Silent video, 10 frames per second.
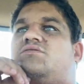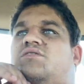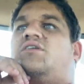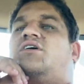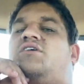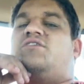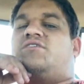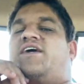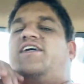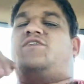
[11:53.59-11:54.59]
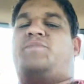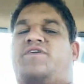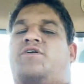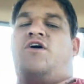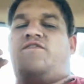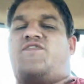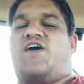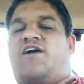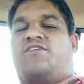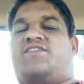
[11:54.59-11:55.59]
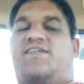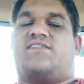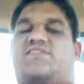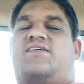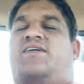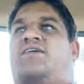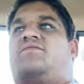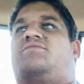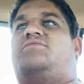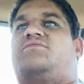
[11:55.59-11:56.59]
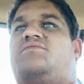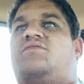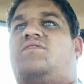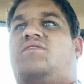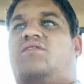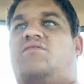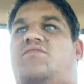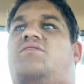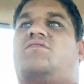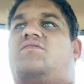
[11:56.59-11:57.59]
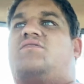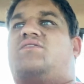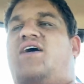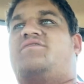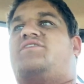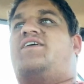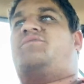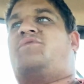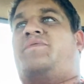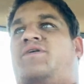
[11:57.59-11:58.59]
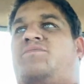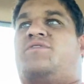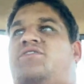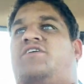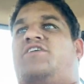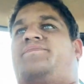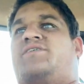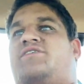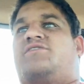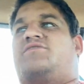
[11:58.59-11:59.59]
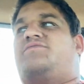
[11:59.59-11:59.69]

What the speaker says: the Case picker caught fire in 16. 17 we picked with the Deere picker.